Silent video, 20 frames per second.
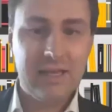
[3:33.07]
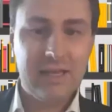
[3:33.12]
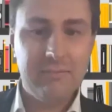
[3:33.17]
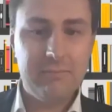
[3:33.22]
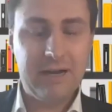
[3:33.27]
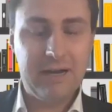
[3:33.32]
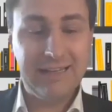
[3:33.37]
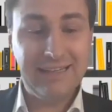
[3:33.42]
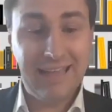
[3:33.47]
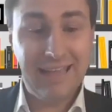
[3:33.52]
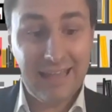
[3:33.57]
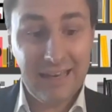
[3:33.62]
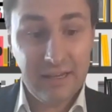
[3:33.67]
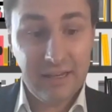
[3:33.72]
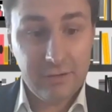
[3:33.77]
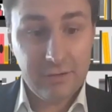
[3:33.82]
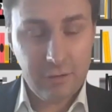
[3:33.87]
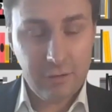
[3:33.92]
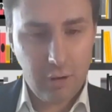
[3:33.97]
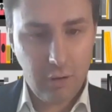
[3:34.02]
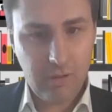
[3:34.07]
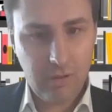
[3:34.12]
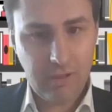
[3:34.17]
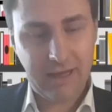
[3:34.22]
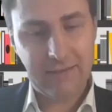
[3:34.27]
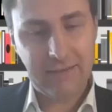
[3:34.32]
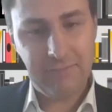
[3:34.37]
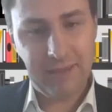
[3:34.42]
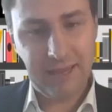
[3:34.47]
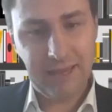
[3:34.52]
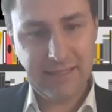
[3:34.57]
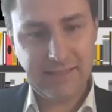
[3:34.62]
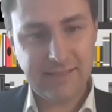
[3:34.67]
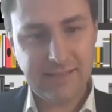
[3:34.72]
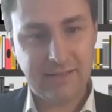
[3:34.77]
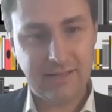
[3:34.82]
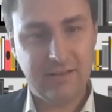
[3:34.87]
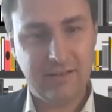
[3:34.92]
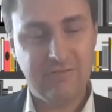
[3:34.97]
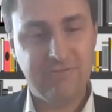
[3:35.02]
In my daily role, I
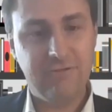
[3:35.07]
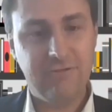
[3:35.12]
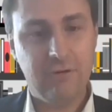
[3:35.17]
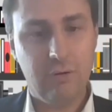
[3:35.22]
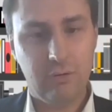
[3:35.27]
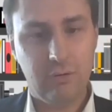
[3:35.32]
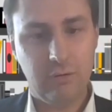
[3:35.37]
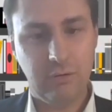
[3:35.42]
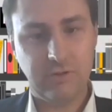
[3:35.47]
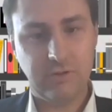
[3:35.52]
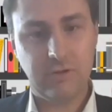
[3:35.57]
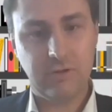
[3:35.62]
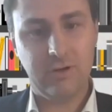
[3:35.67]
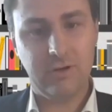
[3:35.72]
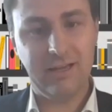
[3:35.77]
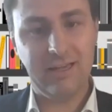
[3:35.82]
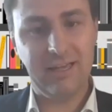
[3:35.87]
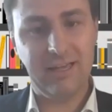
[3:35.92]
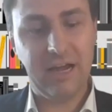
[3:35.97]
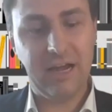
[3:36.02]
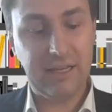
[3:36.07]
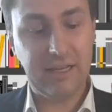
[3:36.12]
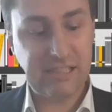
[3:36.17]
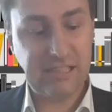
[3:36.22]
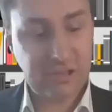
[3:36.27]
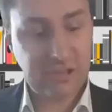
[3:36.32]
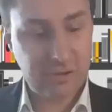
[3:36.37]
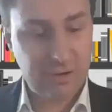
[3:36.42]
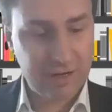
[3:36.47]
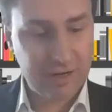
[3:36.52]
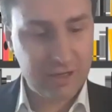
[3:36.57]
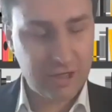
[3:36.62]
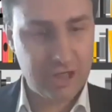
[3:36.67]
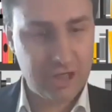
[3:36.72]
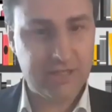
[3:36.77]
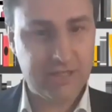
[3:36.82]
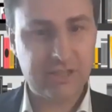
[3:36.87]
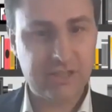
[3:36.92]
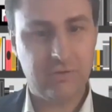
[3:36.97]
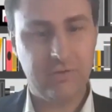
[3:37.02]
basically focus on AI
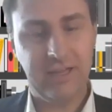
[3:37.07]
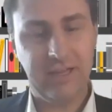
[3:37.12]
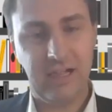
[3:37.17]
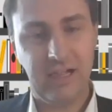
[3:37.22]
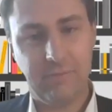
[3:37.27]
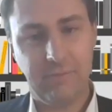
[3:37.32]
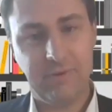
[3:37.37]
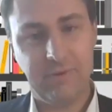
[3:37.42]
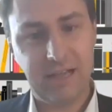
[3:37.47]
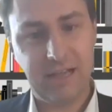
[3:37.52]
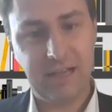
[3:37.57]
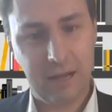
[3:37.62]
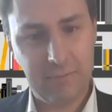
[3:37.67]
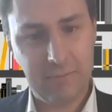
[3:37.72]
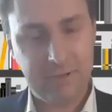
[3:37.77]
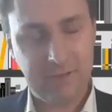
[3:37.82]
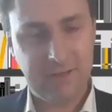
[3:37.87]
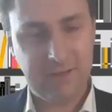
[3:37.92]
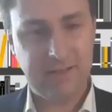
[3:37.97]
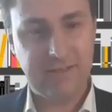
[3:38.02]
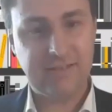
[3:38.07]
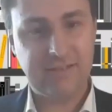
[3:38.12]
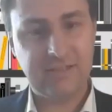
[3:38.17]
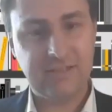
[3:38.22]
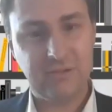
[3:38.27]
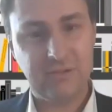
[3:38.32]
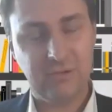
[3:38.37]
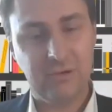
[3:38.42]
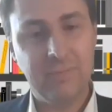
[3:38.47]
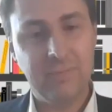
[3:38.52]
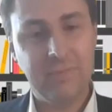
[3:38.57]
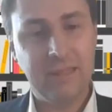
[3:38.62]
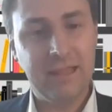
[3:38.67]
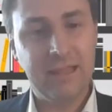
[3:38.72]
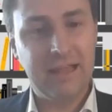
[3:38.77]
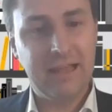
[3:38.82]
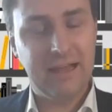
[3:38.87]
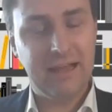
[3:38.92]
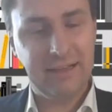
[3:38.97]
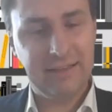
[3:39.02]
strategies. So we help companies to
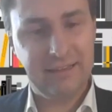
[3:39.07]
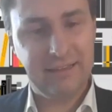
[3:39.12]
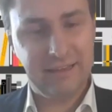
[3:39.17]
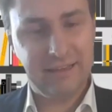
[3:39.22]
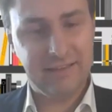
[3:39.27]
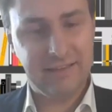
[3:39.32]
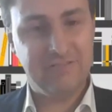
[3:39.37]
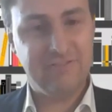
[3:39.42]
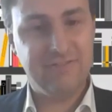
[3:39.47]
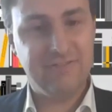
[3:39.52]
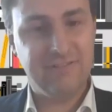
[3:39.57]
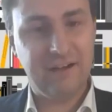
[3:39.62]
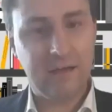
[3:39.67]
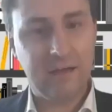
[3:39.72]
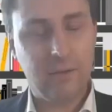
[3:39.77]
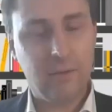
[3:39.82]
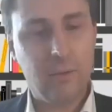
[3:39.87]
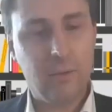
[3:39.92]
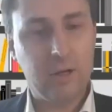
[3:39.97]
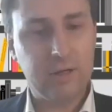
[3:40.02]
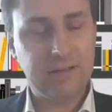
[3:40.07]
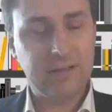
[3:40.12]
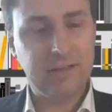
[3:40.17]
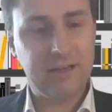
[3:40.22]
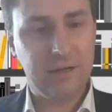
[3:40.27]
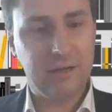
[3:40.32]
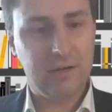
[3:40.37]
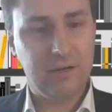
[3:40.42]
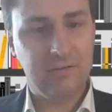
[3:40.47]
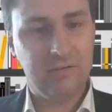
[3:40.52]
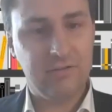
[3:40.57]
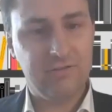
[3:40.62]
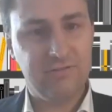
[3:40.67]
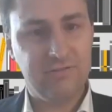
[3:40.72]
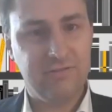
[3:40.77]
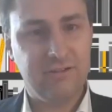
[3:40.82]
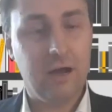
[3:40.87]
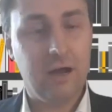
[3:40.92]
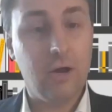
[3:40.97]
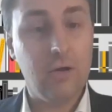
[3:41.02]
identify
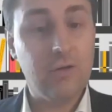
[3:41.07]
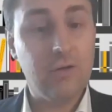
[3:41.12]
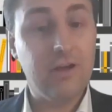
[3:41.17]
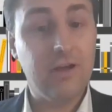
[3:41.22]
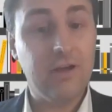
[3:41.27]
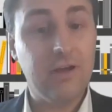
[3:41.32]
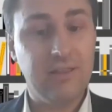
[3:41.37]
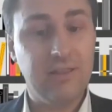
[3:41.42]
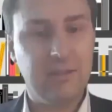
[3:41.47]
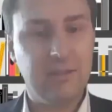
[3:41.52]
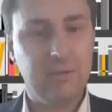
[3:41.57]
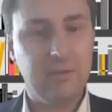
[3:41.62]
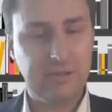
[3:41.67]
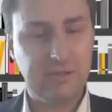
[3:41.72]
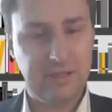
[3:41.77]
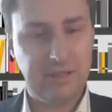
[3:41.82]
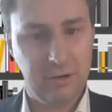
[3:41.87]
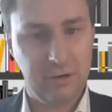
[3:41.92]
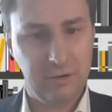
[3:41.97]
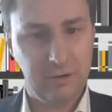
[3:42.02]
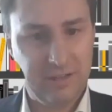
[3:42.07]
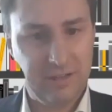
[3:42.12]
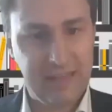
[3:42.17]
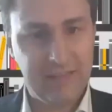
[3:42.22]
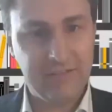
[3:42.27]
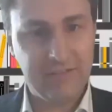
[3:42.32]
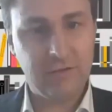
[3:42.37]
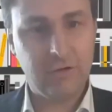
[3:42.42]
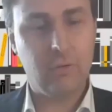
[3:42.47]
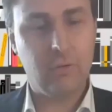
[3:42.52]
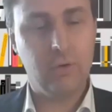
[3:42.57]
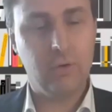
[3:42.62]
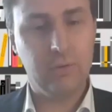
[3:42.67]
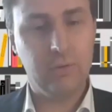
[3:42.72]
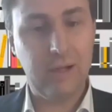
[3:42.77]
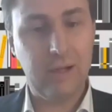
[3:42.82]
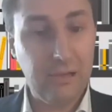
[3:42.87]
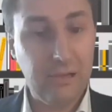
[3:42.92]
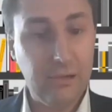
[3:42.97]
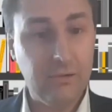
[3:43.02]
how can they use their data, what
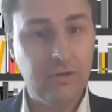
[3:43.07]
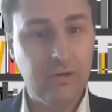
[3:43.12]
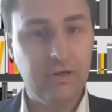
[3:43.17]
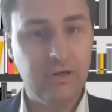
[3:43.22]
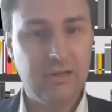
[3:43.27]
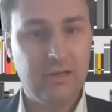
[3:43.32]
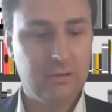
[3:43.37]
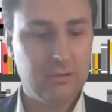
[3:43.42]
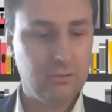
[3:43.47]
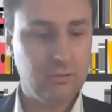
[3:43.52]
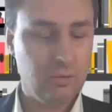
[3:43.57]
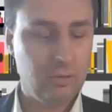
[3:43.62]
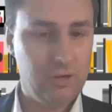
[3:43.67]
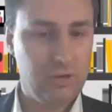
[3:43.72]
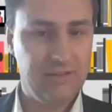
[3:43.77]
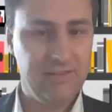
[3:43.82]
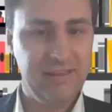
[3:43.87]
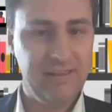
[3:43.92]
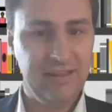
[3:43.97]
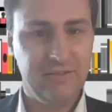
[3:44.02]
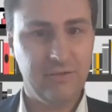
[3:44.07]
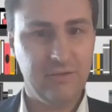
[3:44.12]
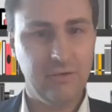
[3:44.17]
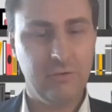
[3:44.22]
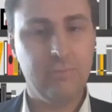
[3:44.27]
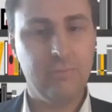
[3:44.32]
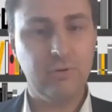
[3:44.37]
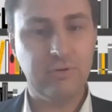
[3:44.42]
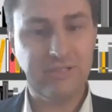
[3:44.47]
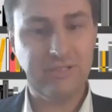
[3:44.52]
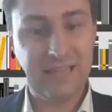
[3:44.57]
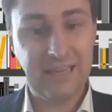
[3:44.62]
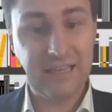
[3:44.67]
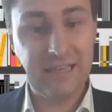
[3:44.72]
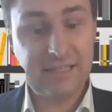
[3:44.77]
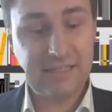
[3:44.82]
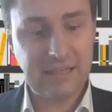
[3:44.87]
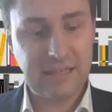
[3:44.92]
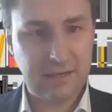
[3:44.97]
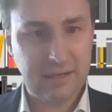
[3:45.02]
value do their data
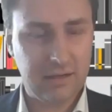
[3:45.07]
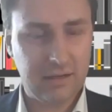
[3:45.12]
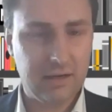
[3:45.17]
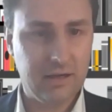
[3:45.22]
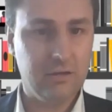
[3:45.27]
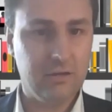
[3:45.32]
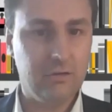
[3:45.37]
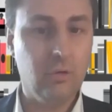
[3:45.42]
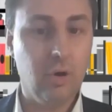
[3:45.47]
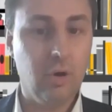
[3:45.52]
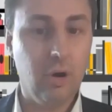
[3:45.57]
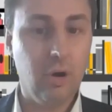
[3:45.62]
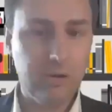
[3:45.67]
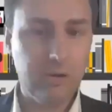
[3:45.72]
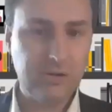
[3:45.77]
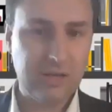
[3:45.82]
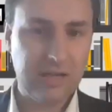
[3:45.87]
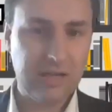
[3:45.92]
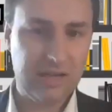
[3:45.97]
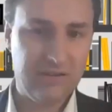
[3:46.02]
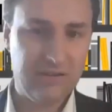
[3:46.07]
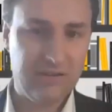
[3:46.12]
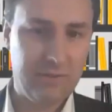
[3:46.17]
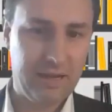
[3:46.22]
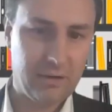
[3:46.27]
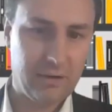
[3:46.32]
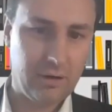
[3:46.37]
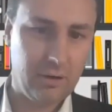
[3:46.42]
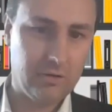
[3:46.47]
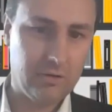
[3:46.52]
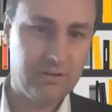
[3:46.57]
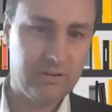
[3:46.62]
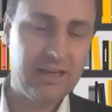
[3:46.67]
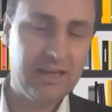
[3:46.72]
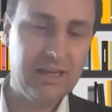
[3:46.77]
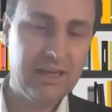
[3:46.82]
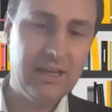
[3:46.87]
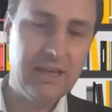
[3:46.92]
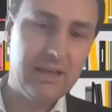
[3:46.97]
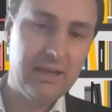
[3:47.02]
possess. And I do also have a background
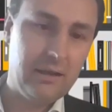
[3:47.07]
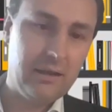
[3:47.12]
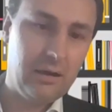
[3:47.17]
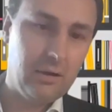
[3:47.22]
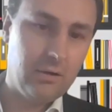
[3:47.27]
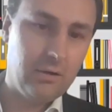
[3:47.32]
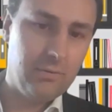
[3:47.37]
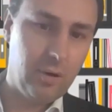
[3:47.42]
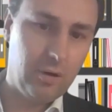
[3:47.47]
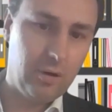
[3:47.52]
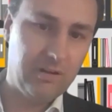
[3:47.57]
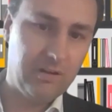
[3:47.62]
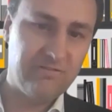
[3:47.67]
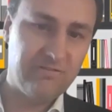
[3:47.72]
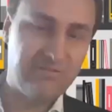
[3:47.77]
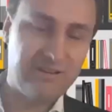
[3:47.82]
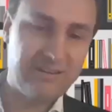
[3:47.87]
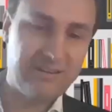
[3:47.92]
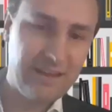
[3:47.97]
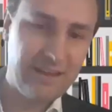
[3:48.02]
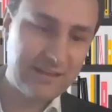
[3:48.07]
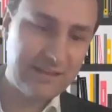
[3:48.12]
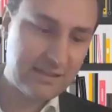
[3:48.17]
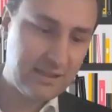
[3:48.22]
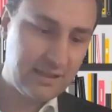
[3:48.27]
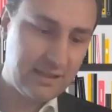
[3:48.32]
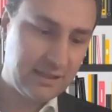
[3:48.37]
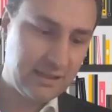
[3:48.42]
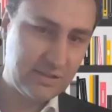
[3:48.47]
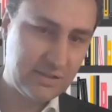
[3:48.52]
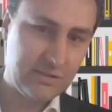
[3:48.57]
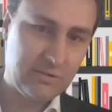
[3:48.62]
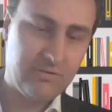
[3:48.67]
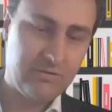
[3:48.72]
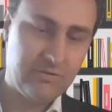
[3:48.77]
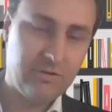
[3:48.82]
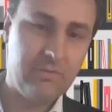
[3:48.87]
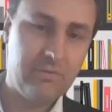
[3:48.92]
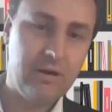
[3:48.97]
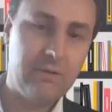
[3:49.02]
in automotive testing. So
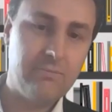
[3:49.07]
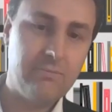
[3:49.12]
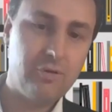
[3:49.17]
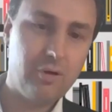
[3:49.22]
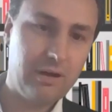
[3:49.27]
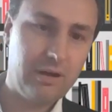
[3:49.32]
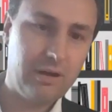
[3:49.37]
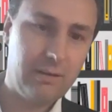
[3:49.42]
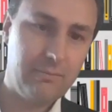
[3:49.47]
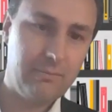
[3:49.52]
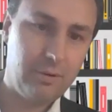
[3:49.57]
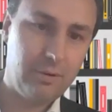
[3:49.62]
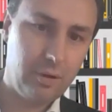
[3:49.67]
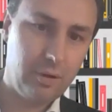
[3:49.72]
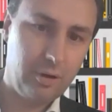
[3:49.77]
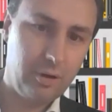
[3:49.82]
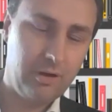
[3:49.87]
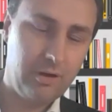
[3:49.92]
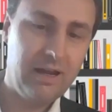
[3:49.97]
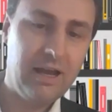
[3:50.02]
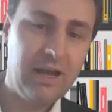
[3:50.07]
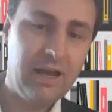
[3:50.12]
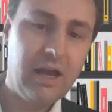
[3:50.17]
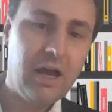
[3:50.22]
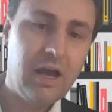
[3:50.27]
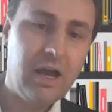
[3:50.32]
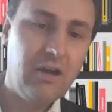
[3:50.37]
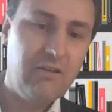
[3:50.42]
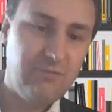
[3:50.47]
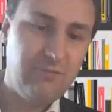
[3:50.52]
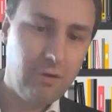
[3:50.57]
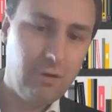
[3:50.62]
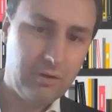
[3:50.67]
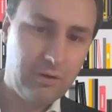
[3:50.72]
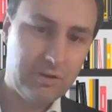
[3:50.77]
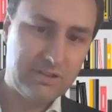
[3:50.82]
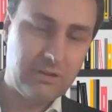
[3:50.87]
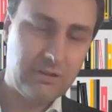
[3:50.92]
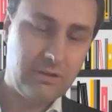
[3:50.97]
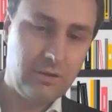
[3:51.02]
from my prior employer, I
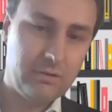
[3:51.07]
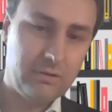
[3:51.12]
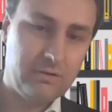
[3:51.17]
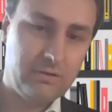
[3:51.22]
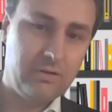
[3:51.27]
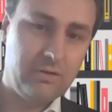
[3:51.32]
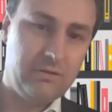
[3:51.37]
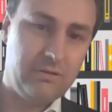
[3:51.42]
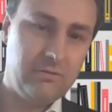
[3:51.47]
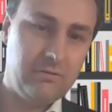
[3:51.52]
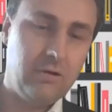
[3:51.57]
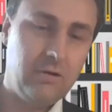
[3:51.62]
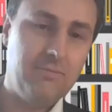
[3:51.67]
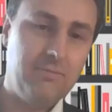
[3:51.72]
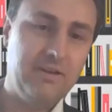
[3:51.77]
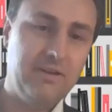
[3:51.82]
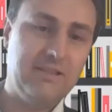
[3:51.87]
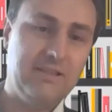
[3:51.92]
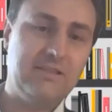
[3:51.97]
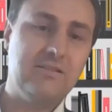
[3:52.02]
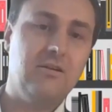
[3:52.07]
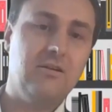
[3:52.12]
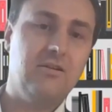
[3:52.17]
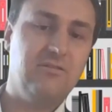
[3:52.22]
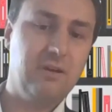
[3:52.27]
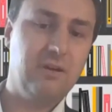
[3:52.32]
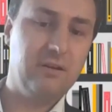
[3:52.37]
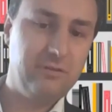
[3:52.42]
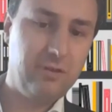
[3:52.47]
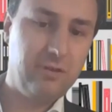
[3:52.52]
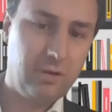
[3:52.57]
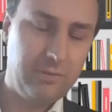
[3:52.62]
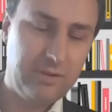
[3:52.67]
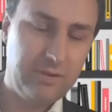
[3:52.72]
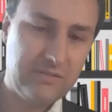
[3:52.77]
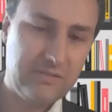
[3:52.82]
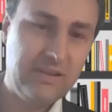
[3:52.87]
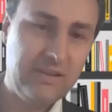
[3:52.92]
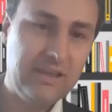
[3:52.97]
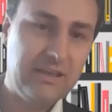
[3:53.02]
focus a lot on the topics of
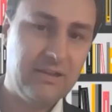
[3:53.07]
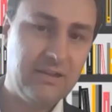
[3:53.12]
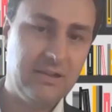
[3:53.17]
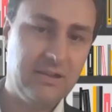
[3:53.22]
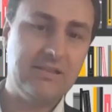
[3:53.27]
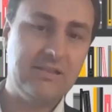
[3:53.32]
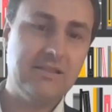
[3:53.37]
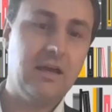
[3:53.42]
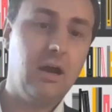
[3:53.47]
autonomous vehicles.